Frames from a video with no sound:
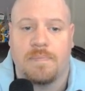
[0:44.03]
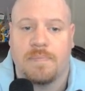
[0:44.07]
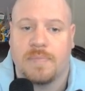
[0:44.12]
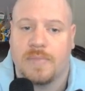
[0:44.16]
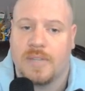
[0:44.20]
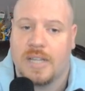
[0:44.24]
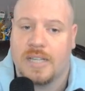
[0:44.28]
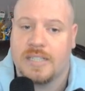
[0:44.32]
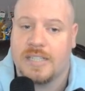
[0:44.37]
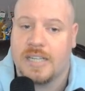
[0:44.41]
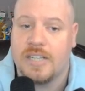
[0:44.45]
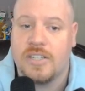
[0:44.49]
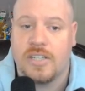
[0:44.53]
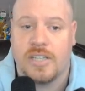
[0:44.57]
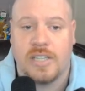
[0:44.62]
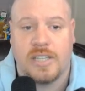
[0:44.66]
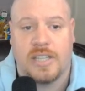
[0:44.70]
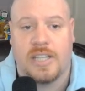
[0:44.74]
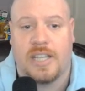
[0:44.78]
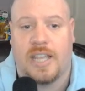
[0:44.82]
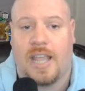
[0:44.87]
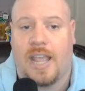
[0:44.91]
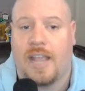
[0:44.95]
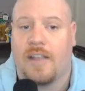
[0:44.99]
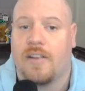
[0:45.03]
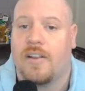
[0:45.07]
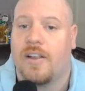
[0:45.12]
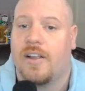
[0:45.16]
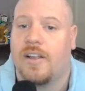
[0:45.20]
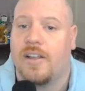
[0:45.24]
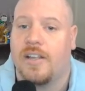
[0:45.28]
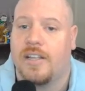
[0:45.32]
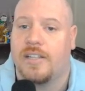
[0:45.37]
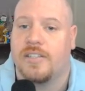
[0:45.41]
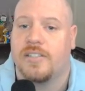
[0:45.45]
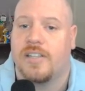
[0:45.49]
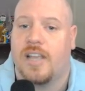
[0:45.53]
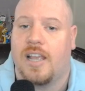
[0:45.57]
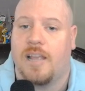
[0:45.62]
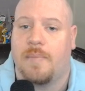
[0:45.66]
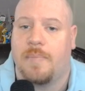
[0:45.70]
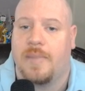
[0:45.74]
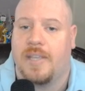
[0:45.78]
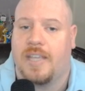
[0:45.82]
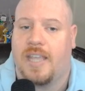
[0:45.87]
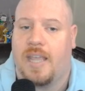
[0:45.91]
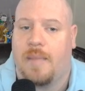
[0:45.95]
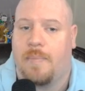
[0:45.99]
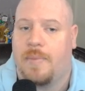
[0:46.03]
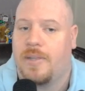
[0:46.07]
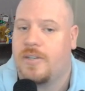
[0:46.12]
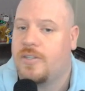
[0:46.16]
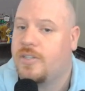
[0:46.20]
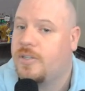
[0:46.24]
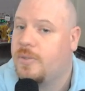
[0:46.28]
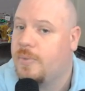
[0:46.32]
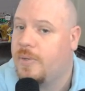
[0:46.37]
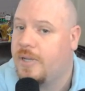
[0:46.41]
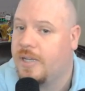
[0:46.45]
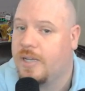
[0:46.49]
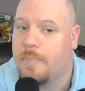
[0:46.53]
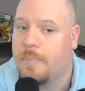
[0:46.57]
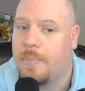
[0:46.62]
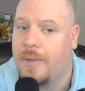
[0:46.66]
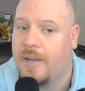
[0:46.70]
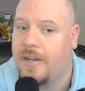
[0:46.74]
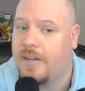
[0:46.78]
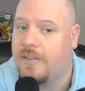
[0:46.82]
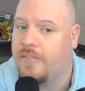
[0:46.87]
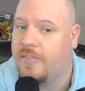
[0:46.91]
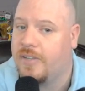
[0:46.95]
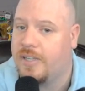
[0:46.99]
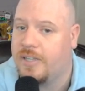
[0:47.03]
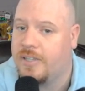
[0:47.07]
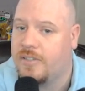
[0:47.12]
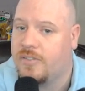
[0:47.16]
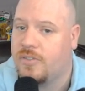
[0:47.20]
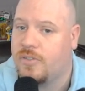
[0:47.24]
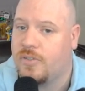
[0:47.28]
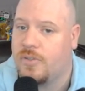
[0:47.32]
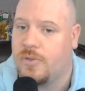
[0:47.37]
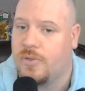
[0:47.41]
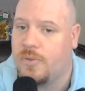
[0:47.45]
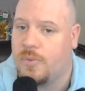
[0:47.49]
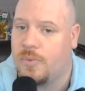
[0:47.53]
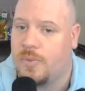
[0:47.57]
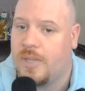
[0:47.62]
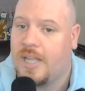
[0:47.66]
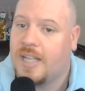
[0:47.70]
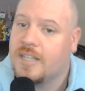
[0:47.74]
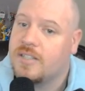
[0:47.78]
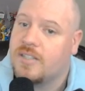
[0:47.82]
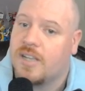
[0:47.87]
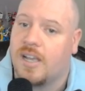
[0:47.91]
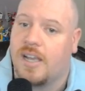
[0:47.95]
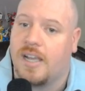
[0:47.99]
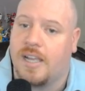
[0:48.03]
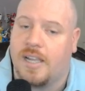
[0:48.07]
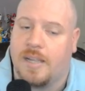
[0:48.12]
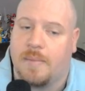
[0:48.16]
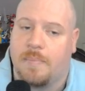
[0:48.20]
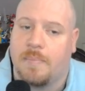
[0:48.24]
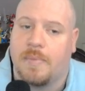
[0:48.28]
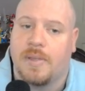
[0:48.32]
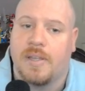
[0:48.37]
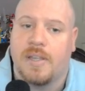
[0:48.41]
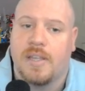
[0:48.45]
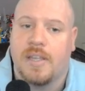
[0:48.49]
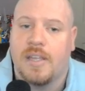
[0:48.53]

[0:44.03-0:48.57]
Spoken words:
essentially the era and time they came into, and comparatively to that time.